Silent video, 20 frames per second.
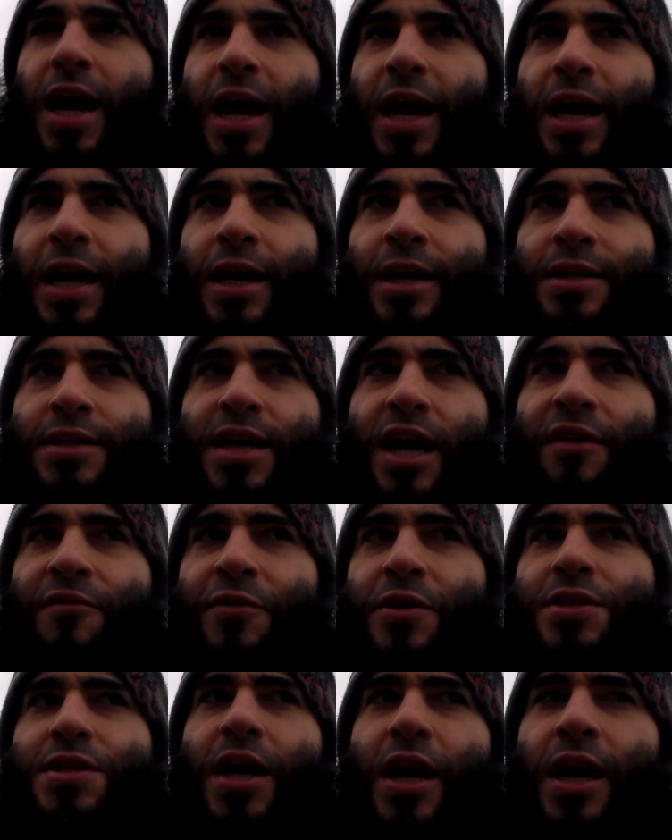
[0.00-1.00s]
And
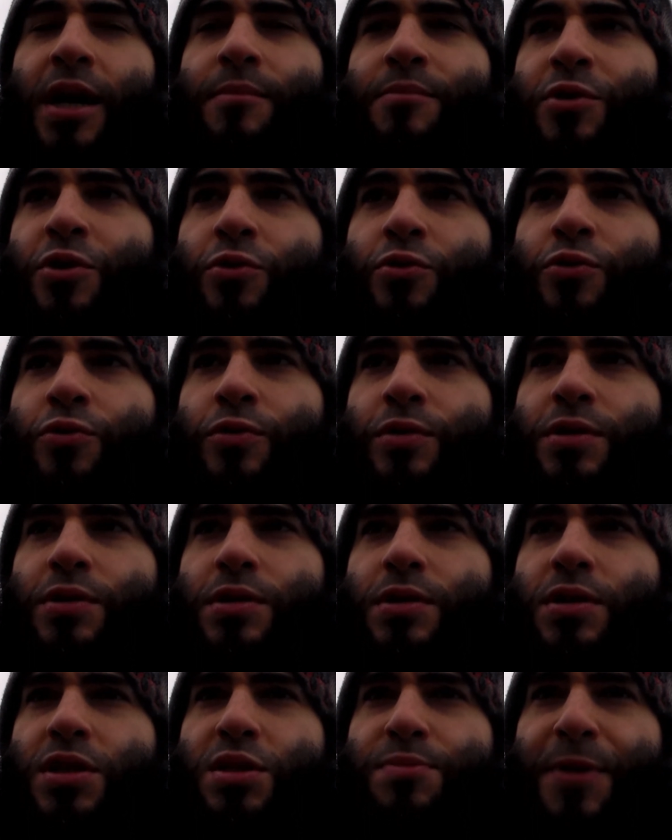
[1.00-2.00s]
every time you
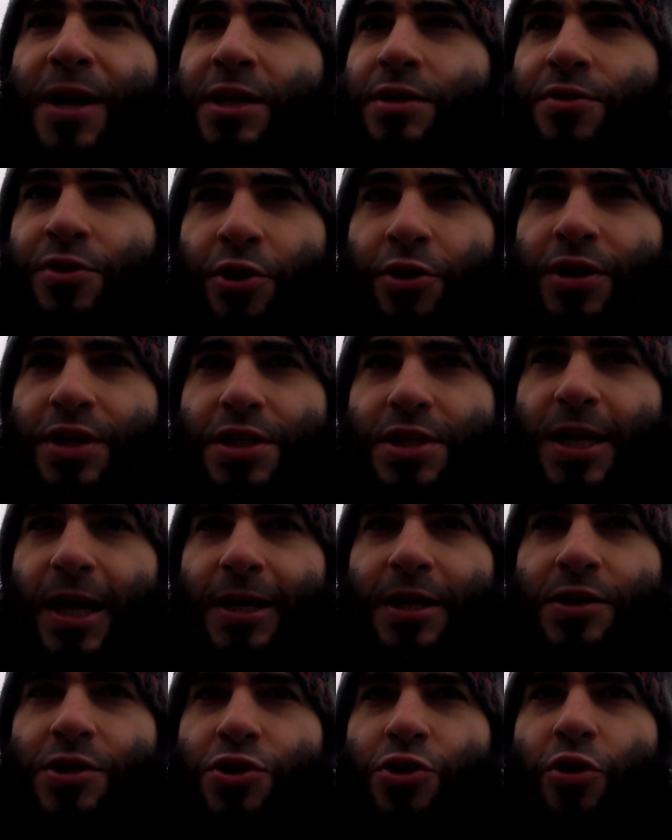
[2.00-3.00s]
spend 30
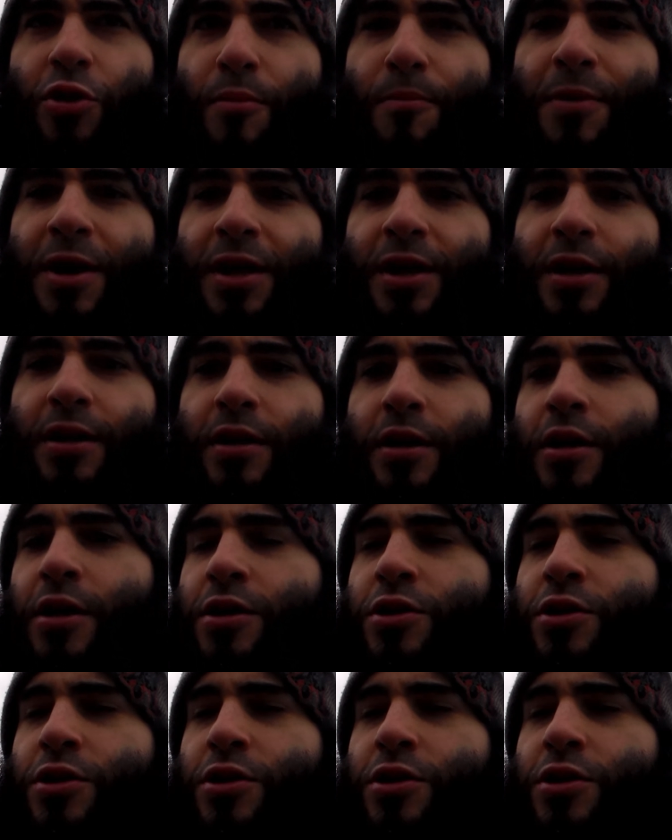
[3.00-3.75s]
seconds or a minute